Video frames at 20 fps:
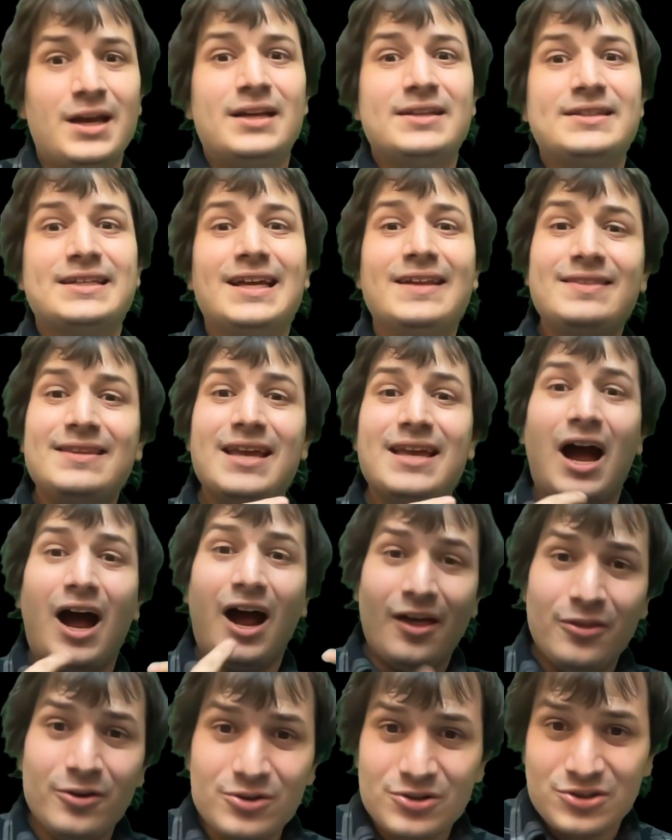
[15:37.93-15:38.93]
To get the
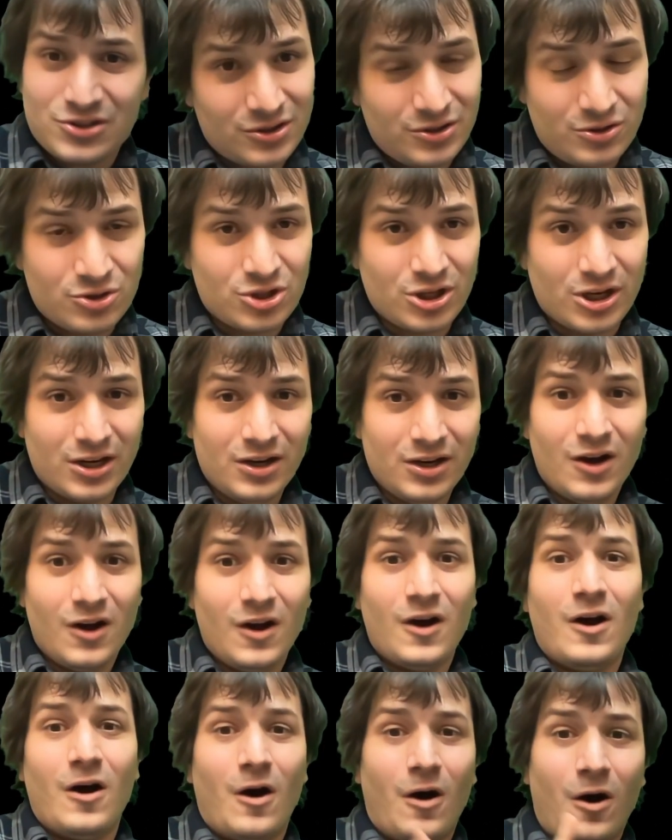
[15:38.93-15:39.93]
other solution,
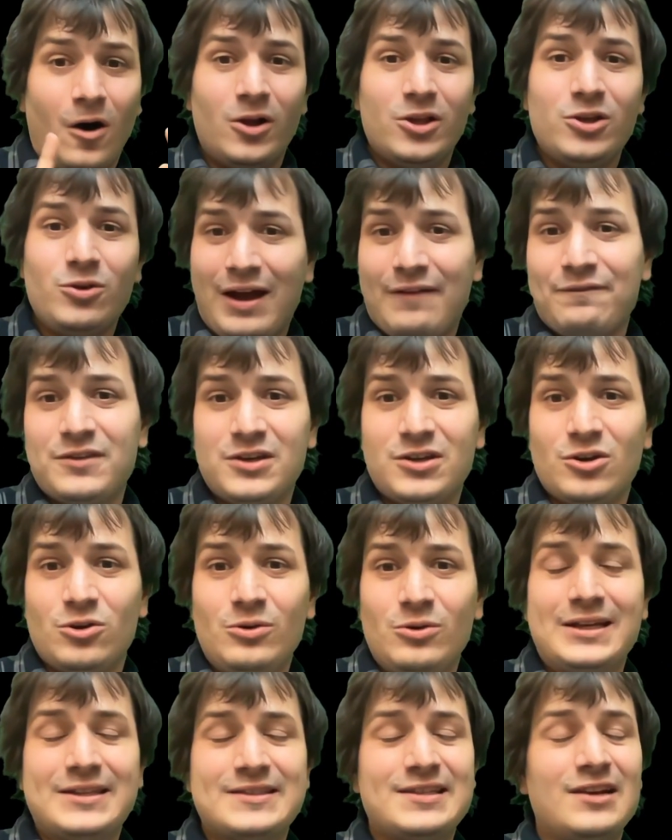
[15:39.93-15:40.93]
all you have to do,
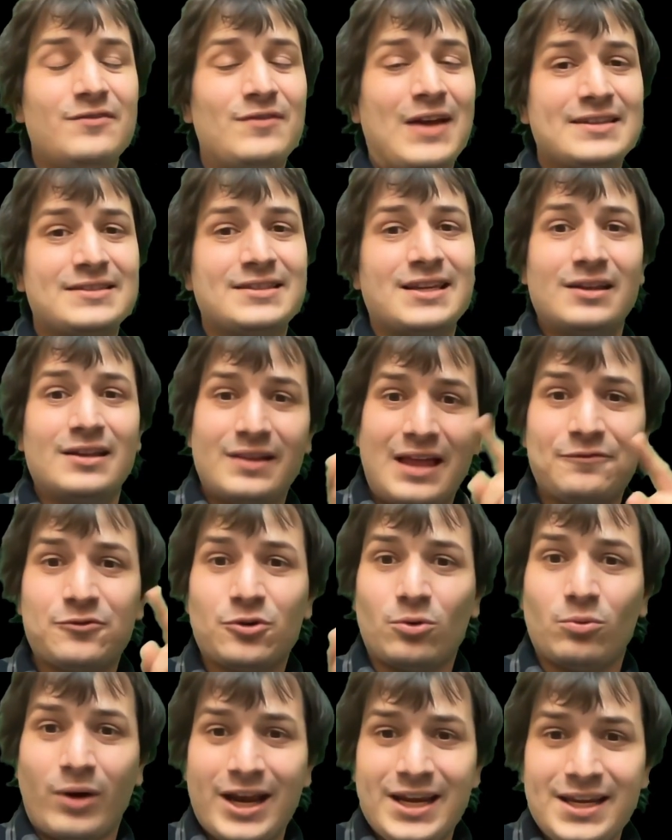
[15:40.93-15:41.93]
instead of asking left or
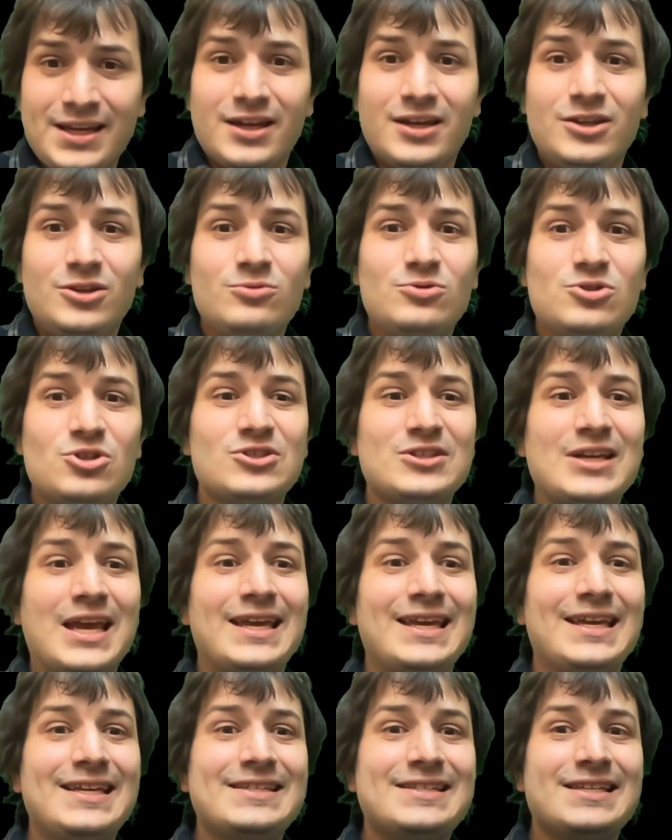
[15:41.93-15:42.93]
right, you just say,
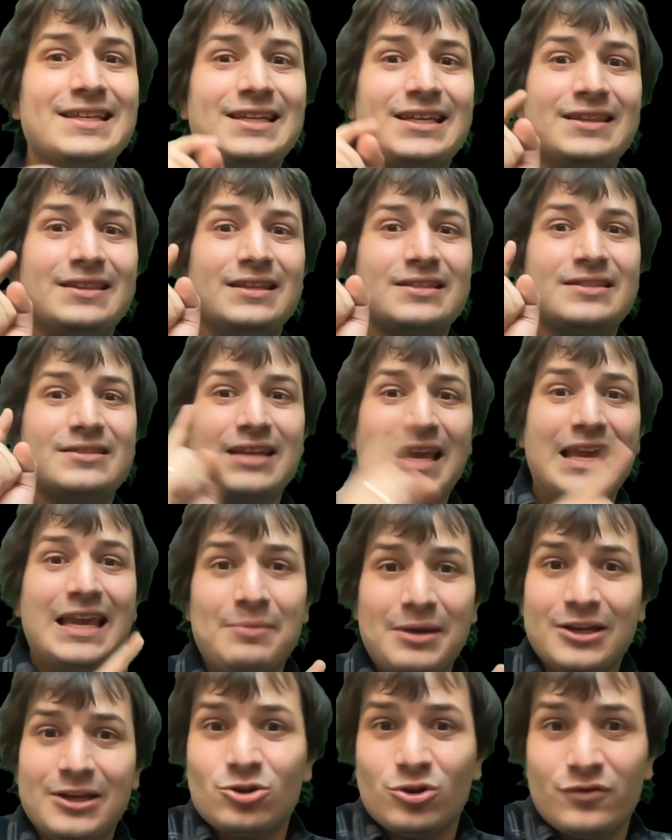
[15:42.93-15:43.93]
is it in the same
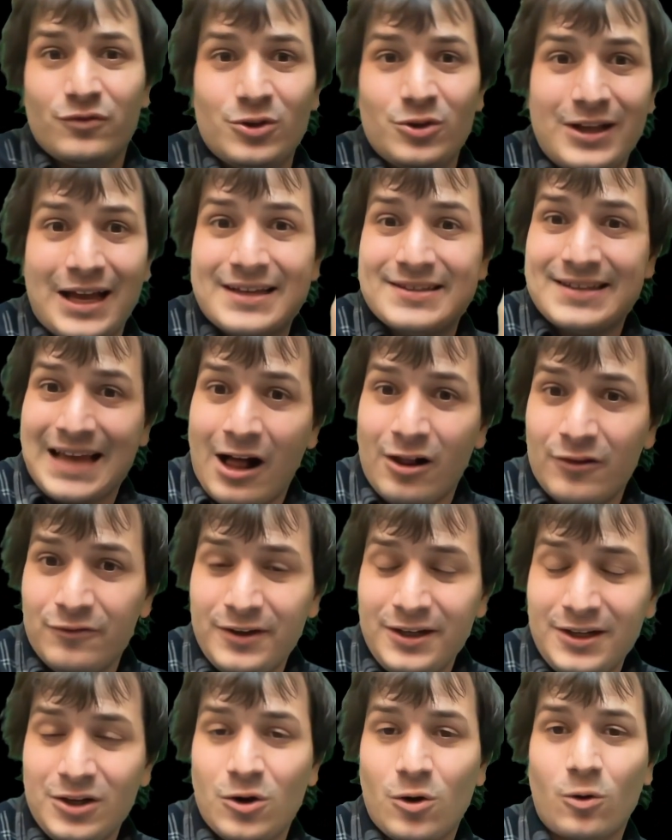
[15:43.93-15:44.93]
interval as
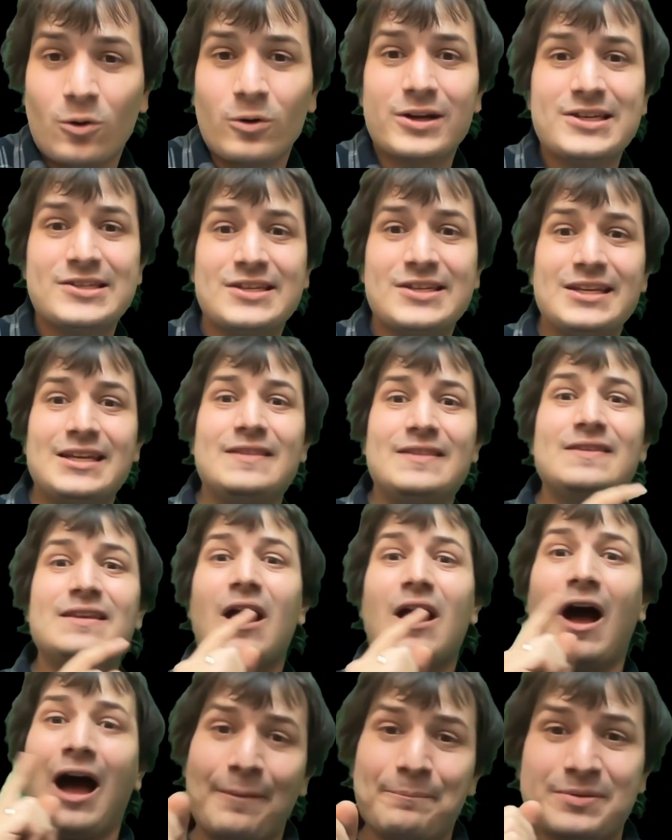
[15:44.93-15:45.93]
alpha, or is it in the
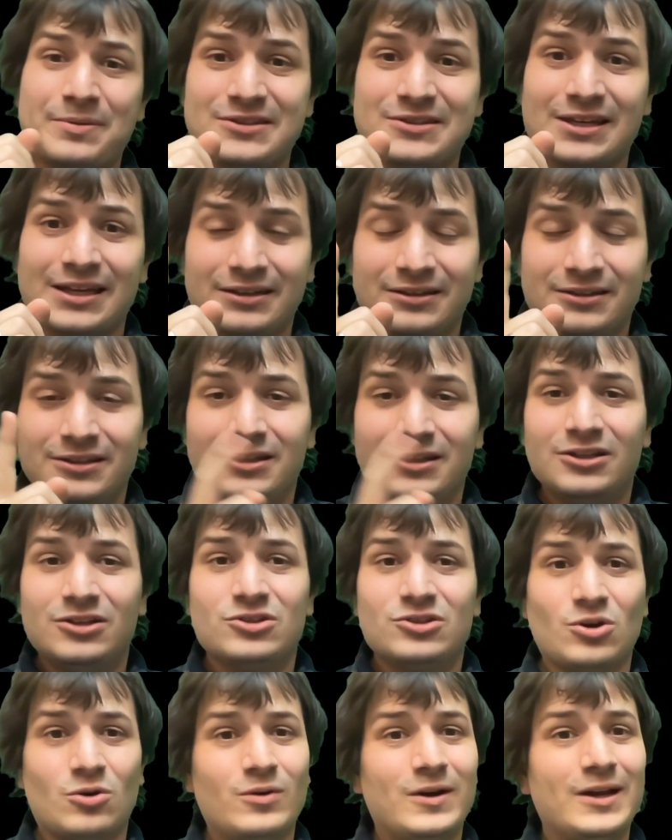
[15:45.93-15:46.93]
opposite?
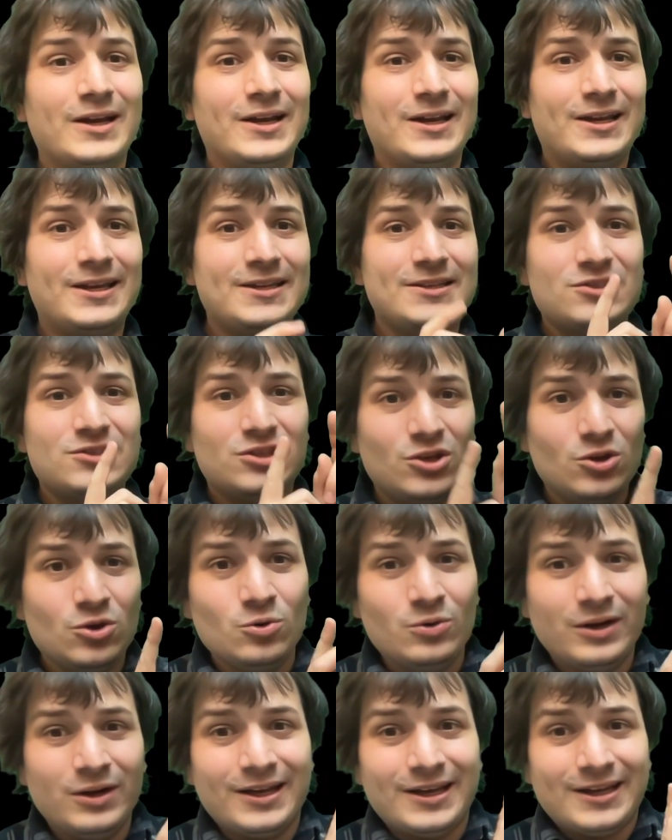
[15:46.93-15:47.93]
So is
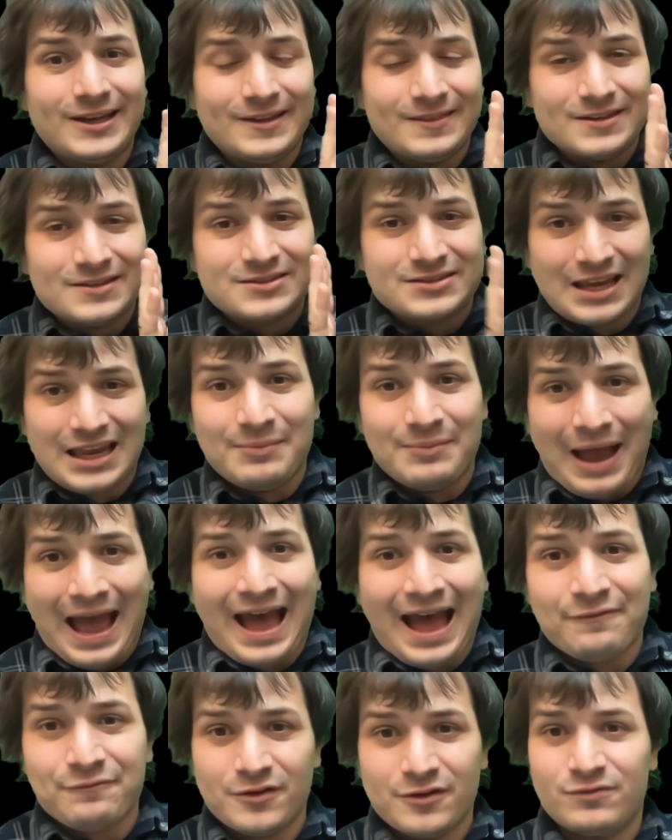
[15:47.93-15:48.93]
U in the same
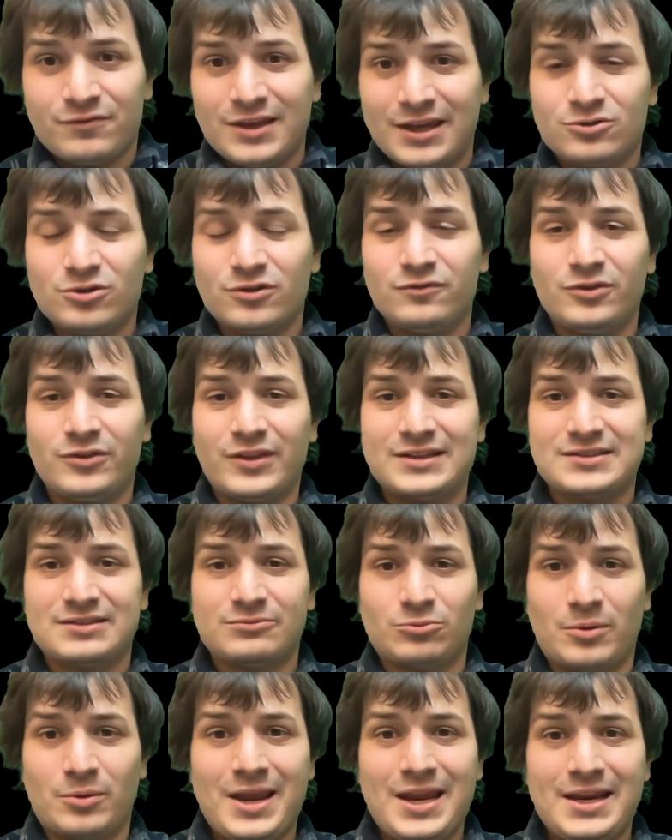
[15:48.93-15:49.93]
half of the interval that's
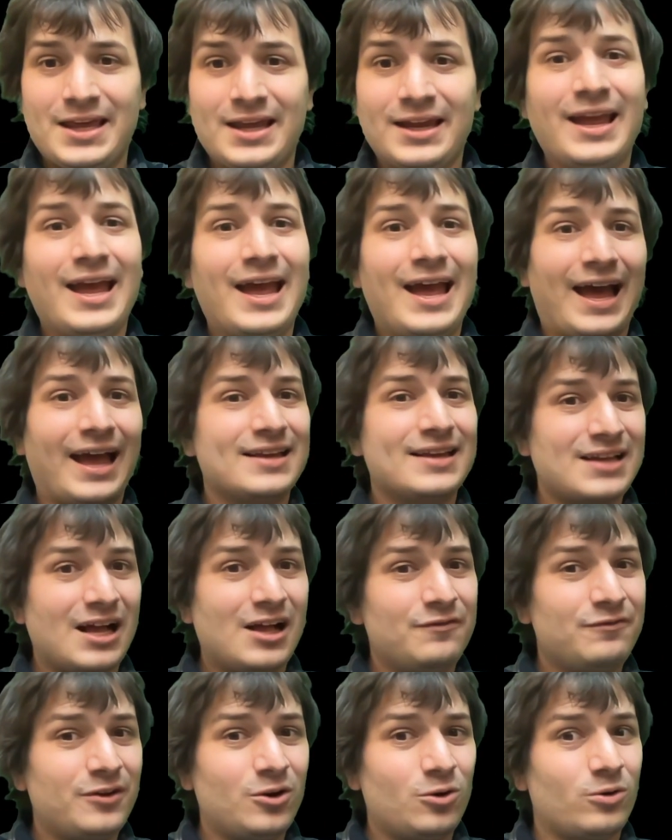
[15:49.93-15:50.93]
remaining as
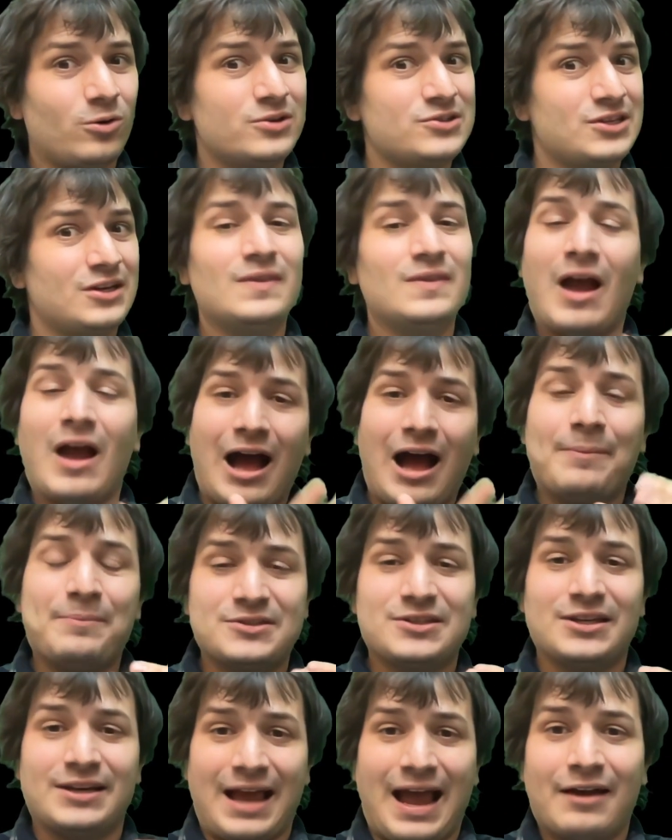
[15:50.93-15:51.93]
alpha, or is it in the
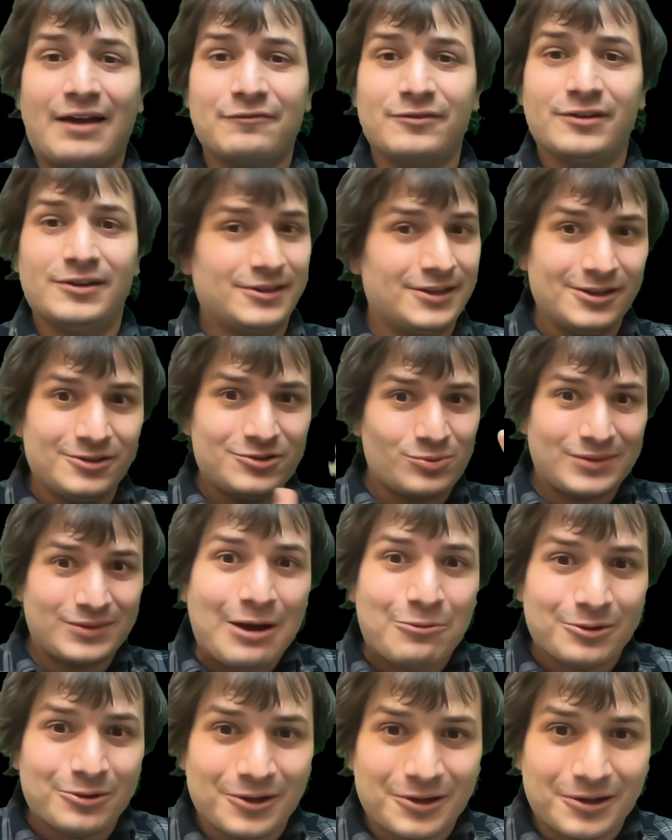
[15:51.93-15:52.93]
opposite half? Here's what that would look